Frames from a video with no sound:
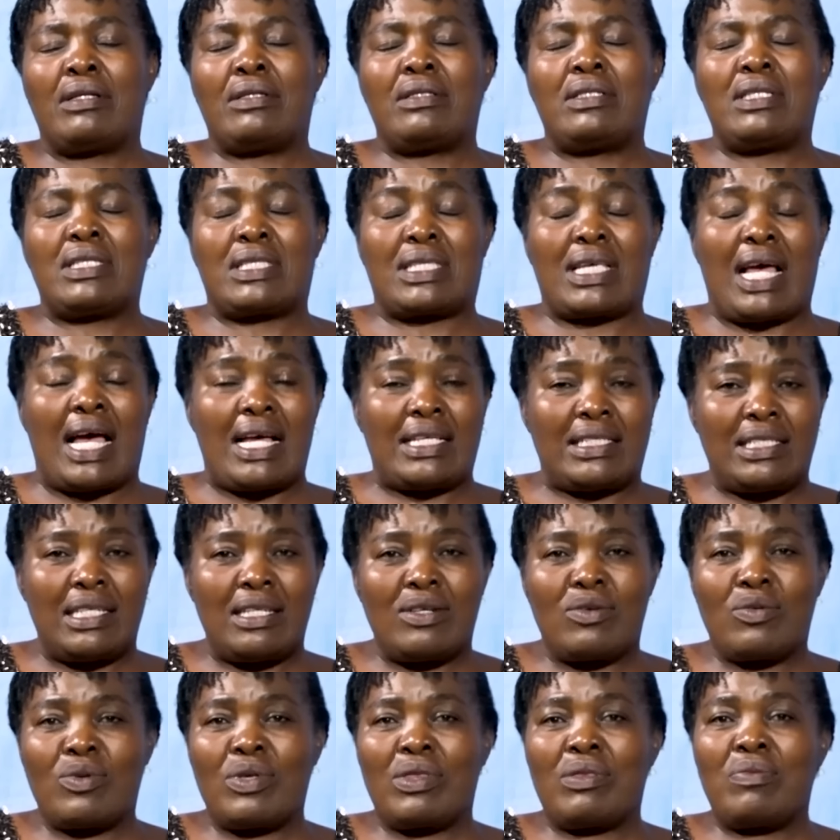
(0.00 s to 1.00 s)

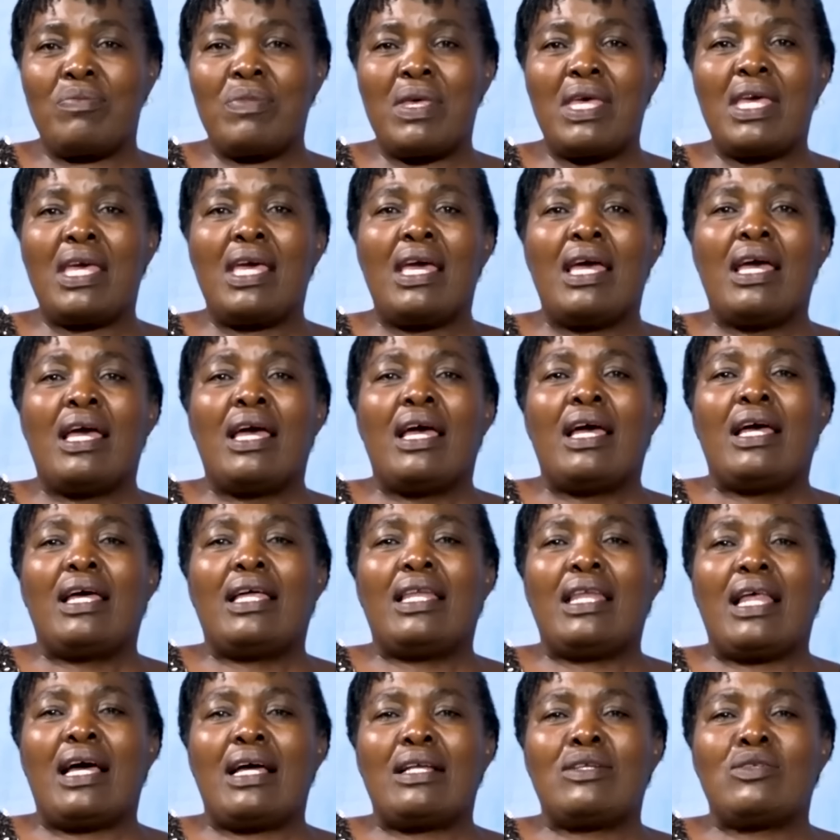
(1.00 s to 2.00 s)
discussion with me
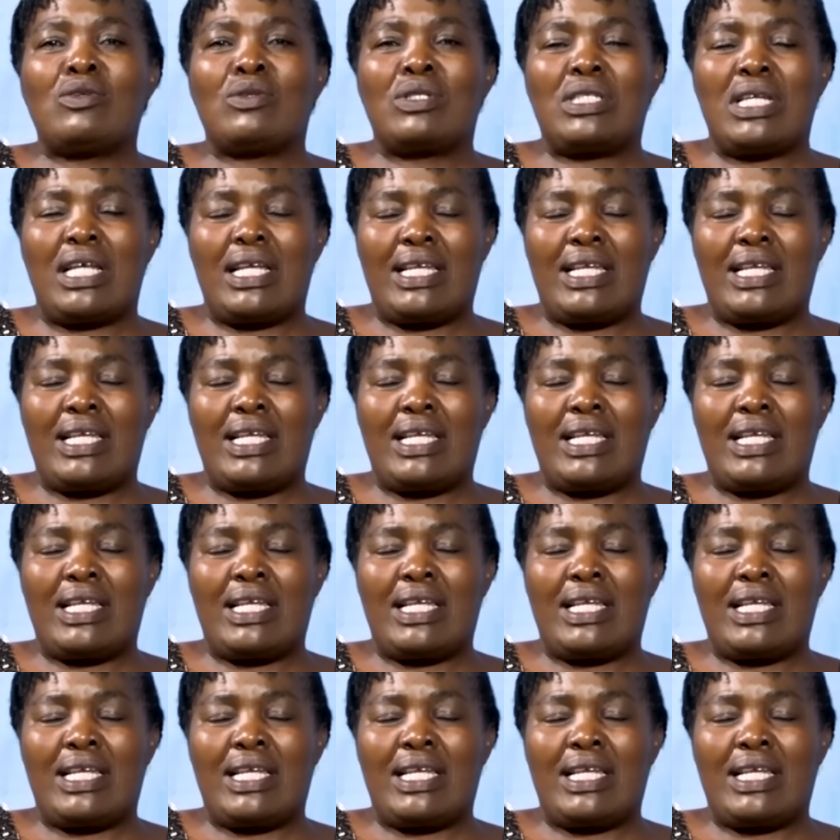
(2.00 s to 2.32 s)
na Dr.